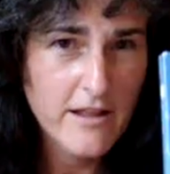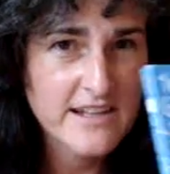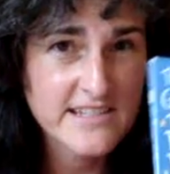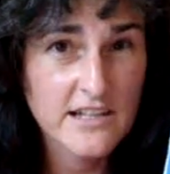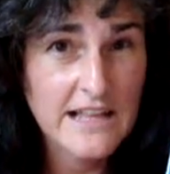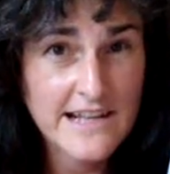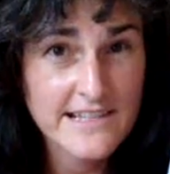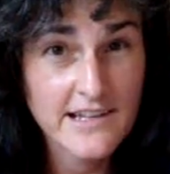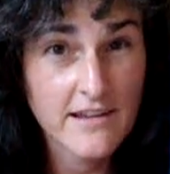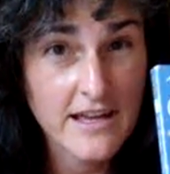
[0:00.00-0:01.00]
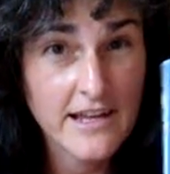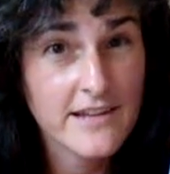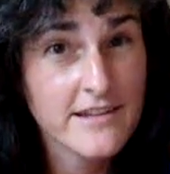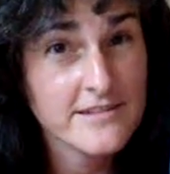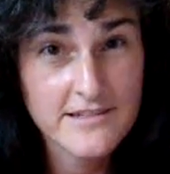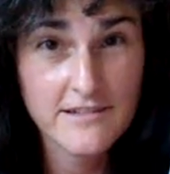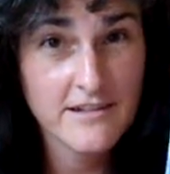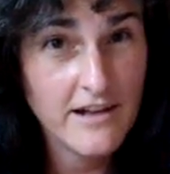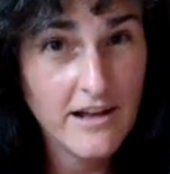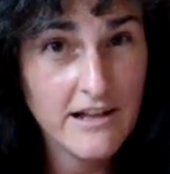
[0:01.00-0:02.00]
That's a classic, that is.
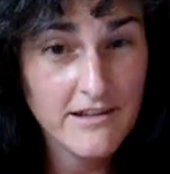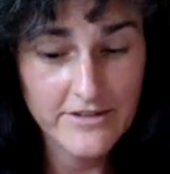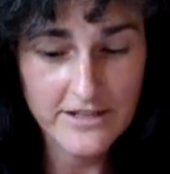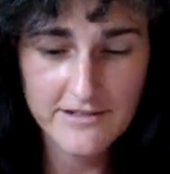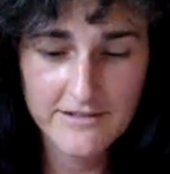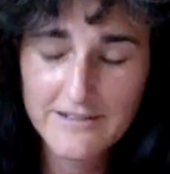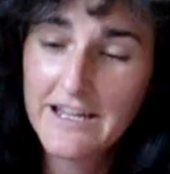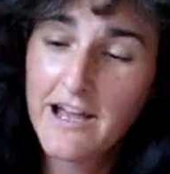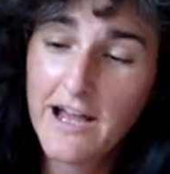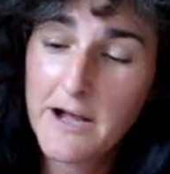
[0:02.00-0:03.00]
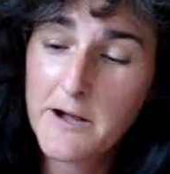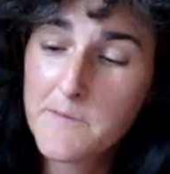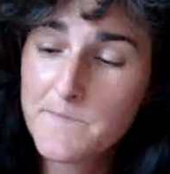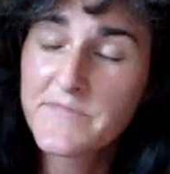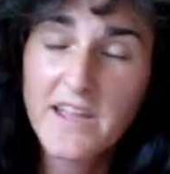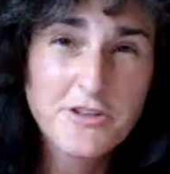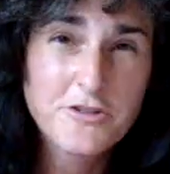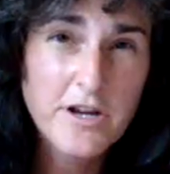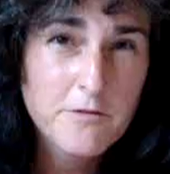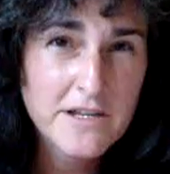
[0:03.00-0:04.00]
I love it. I
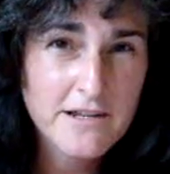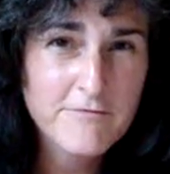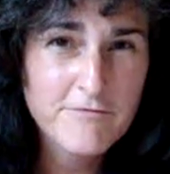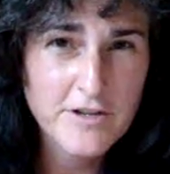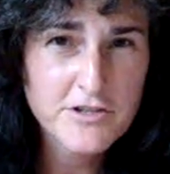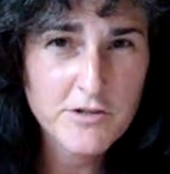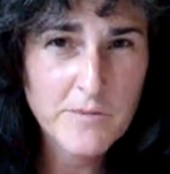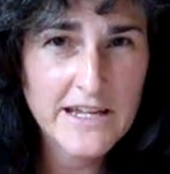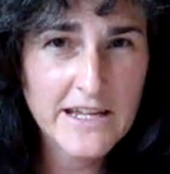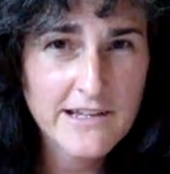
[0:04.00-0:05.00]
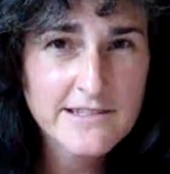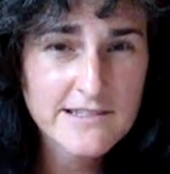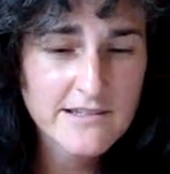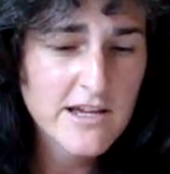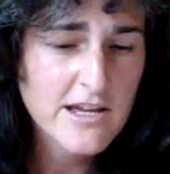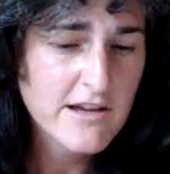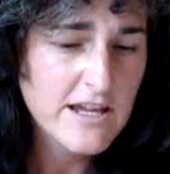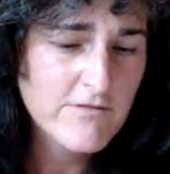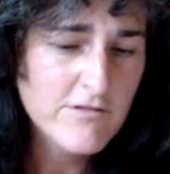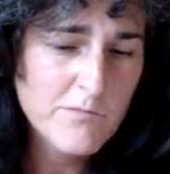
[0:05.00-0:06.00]
try to read in French to my kids,
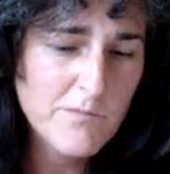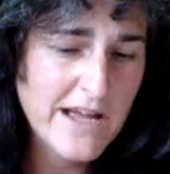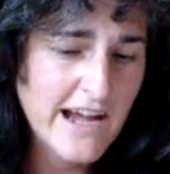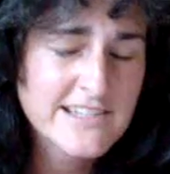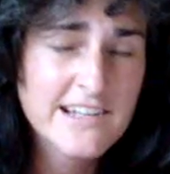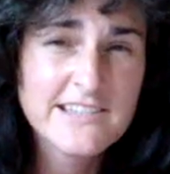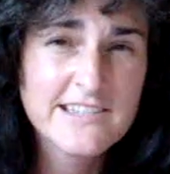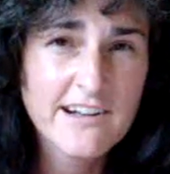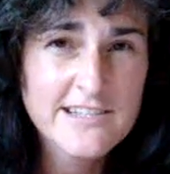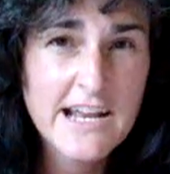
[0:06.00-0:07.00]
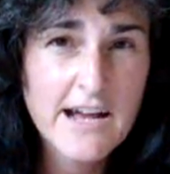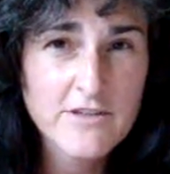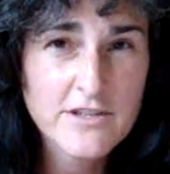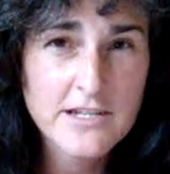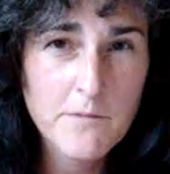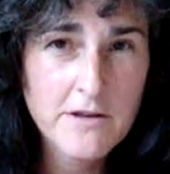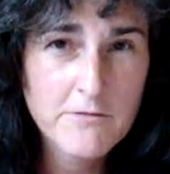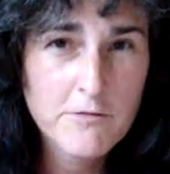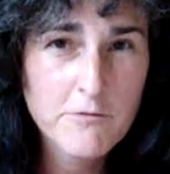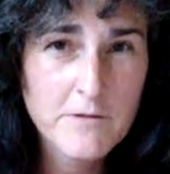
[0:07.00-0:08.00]
even though my accent sucks and half the time I
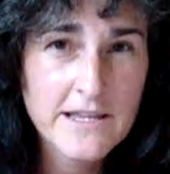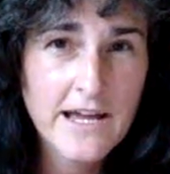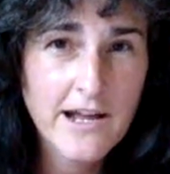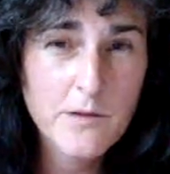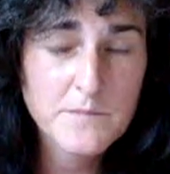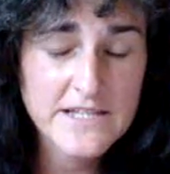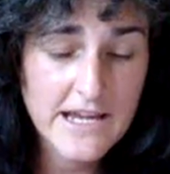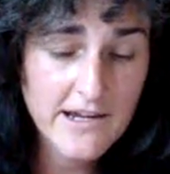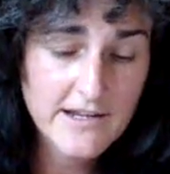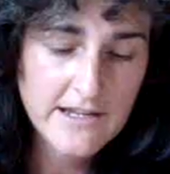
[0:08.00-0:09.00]
don't know what the heck I'm saying.